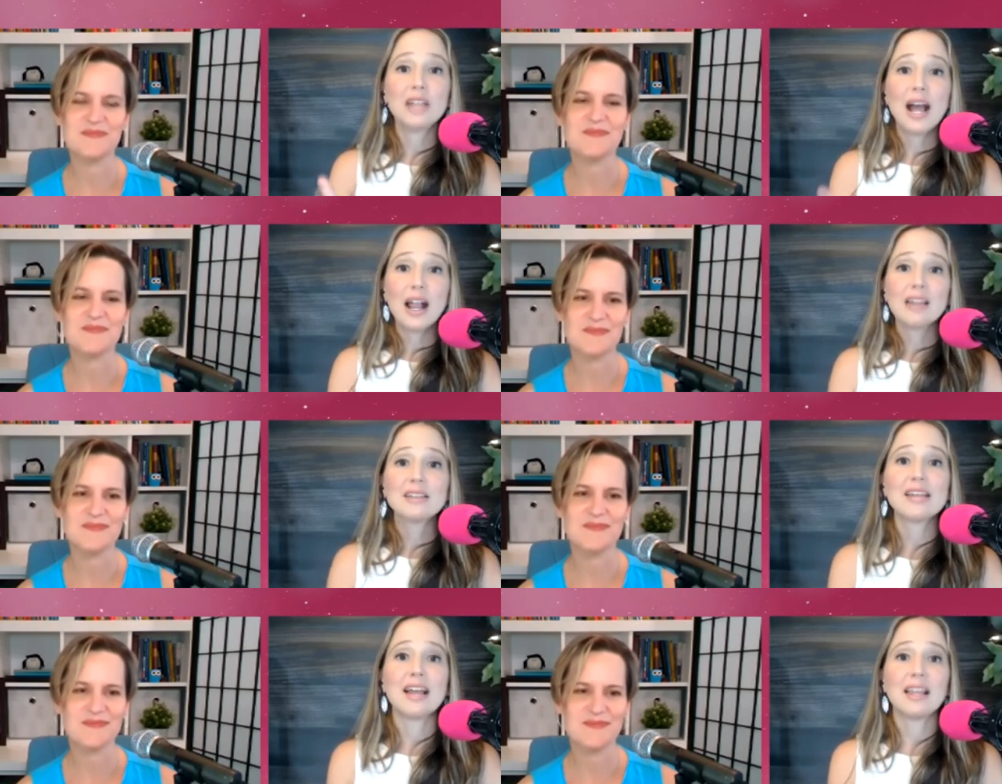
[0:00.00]

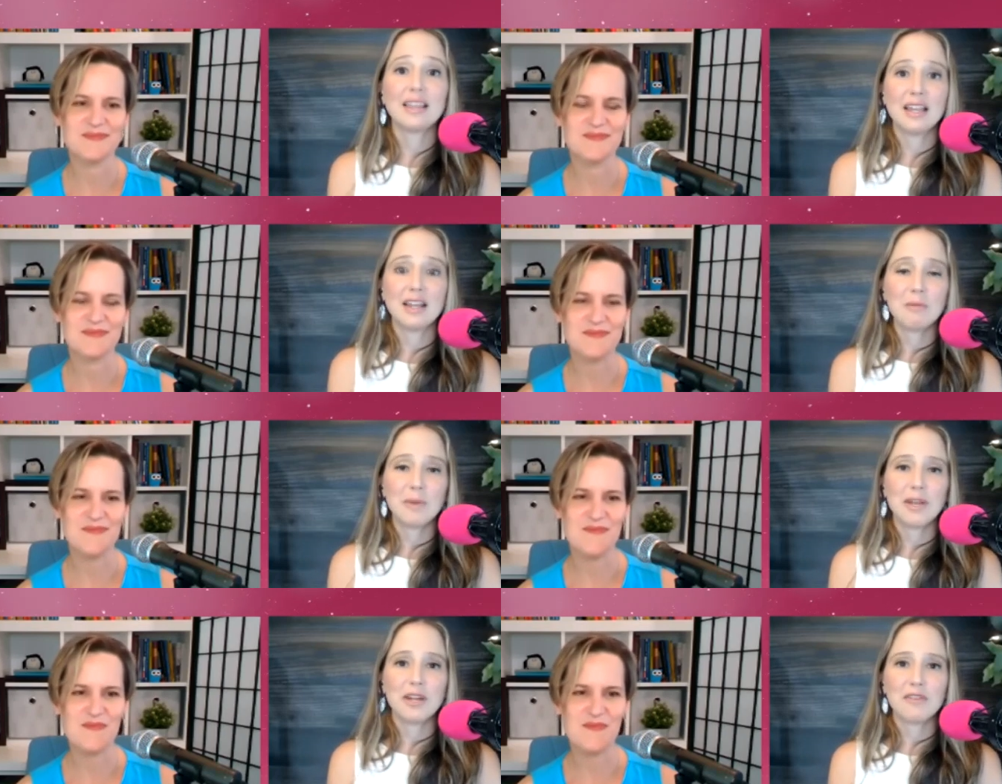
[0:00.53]
Speaker 1: tell us a
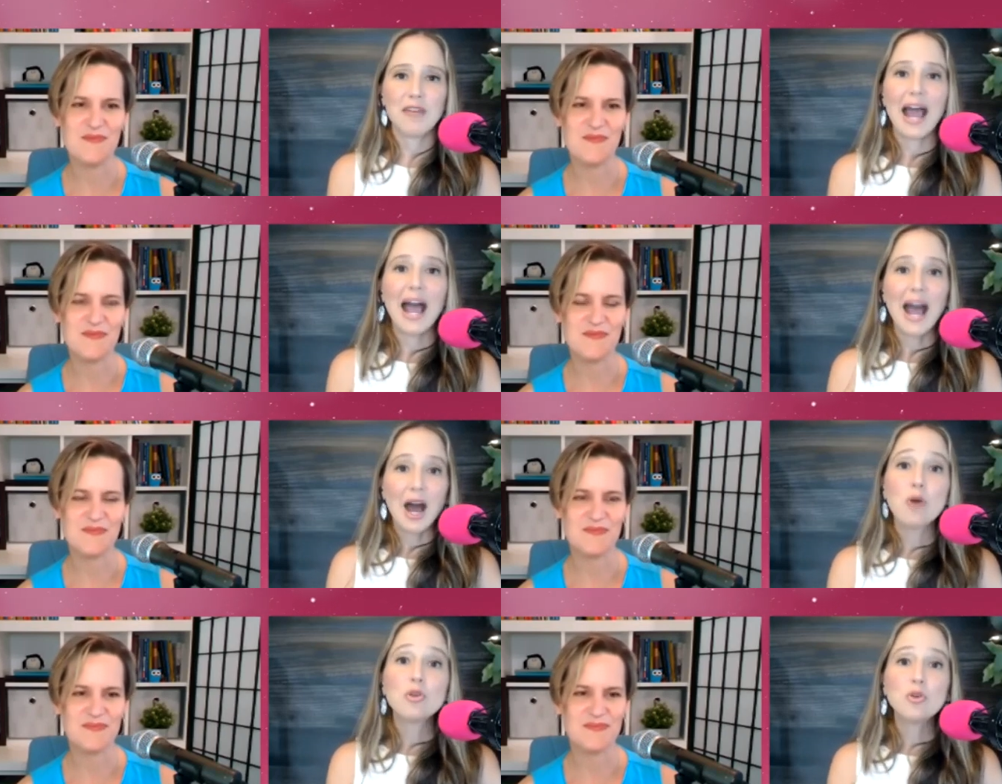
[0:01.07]
little bit of
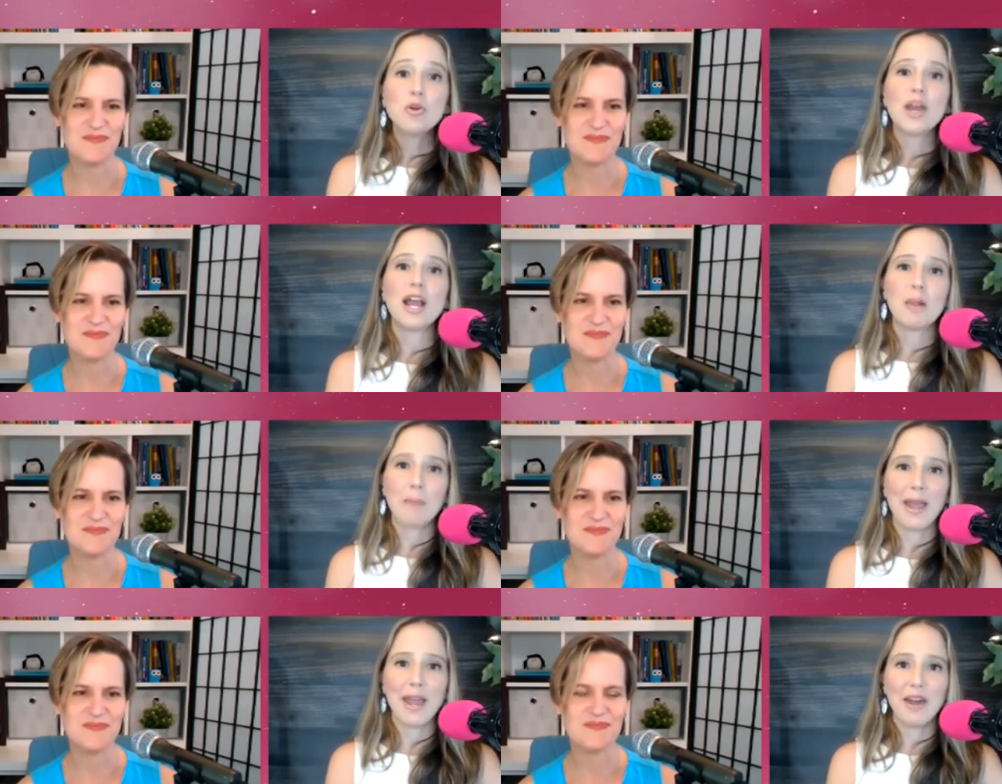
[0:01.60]
how you
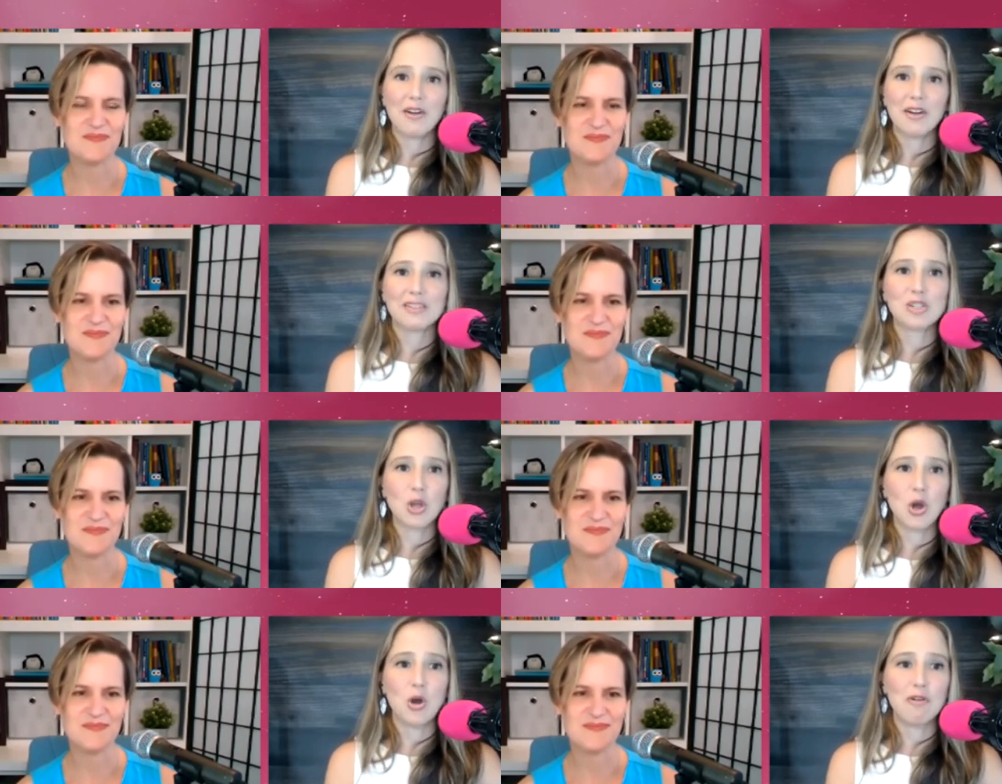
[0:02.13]
help
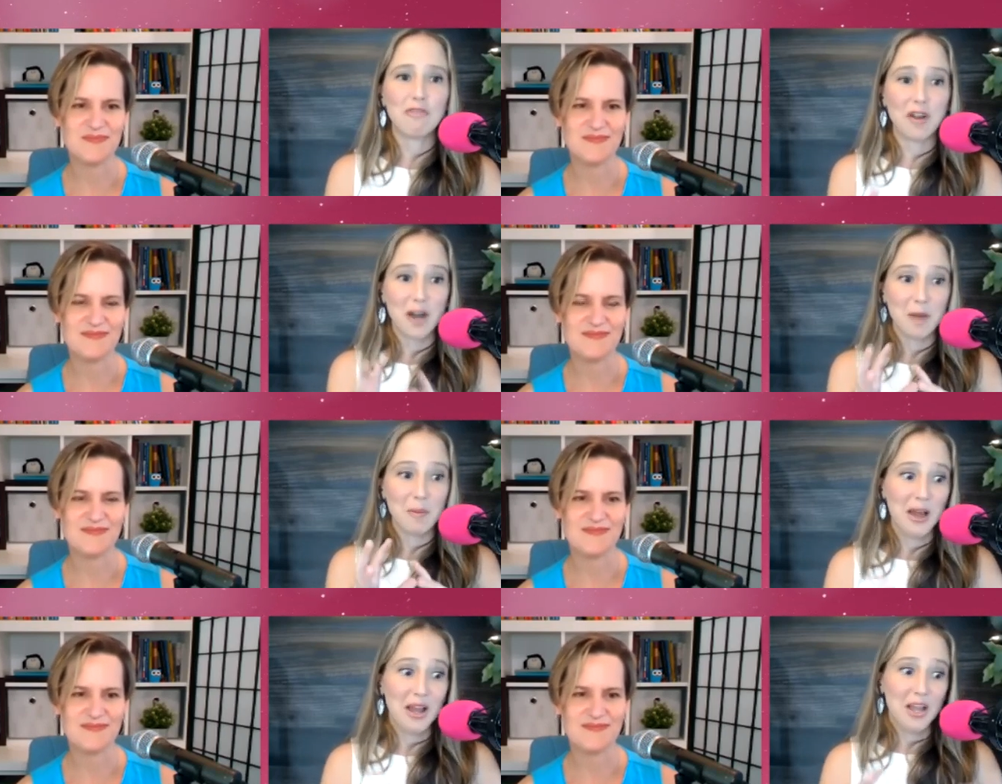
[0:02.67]
parents go
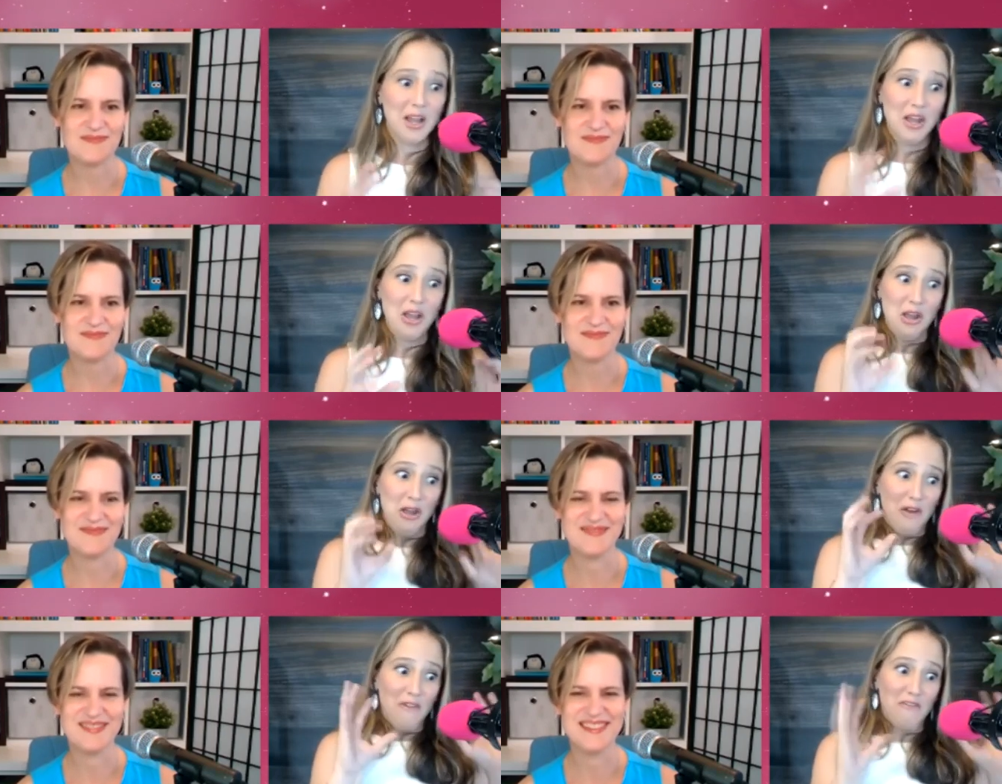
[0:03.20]
from
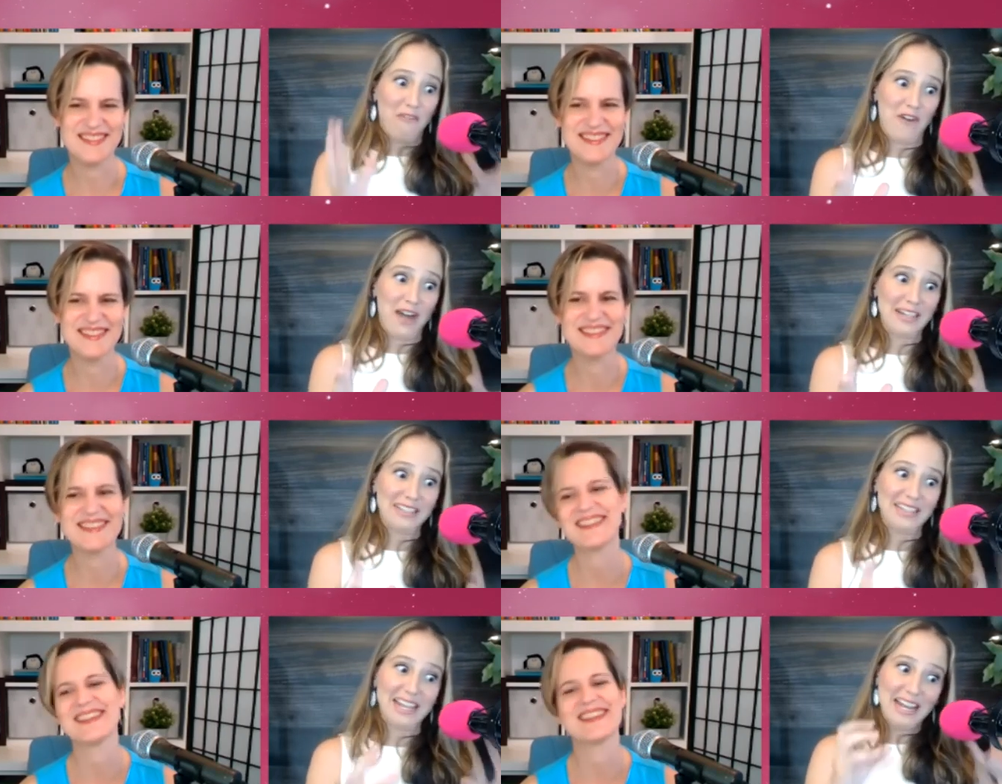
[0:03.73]

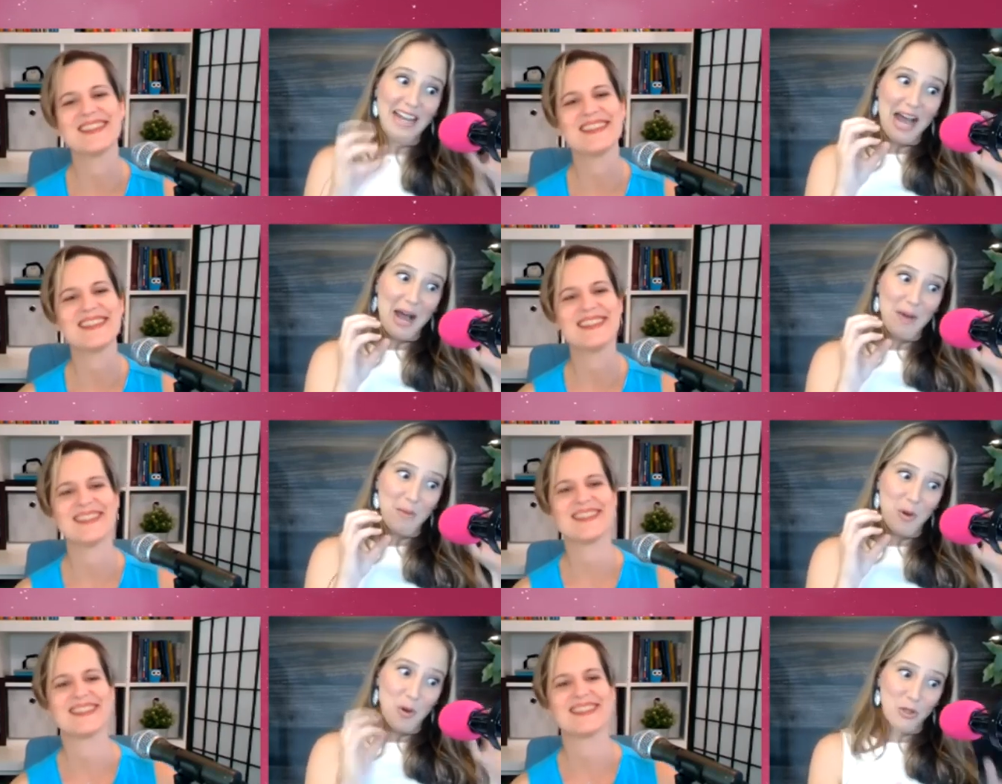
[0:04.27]
frantic,
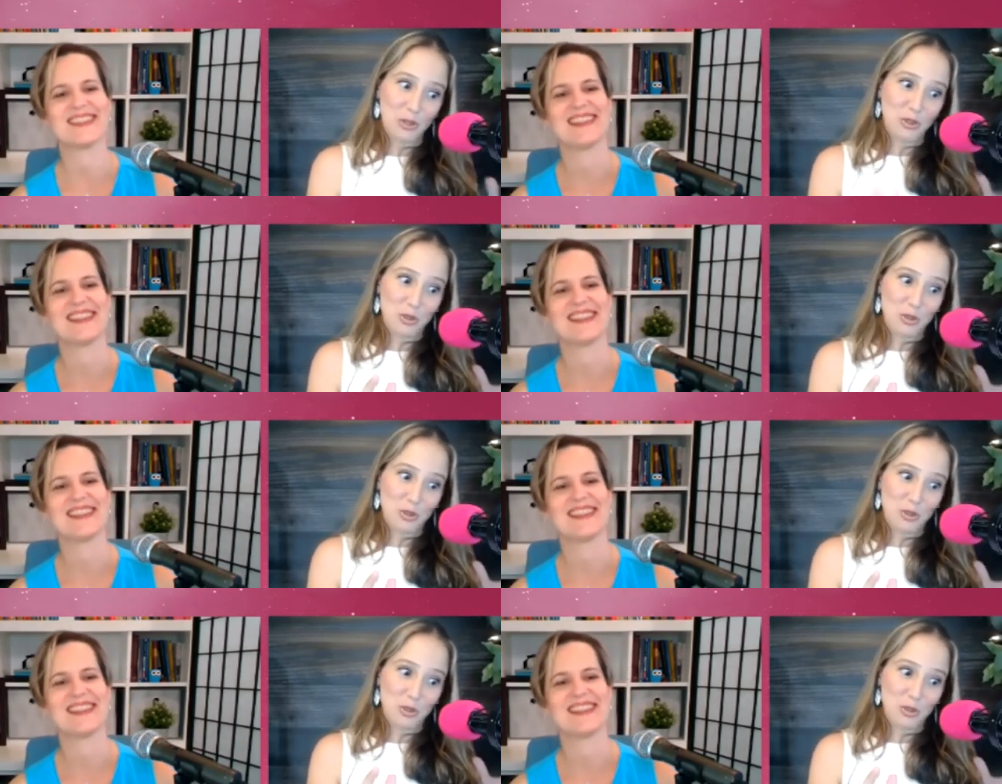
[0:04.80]
I'm going to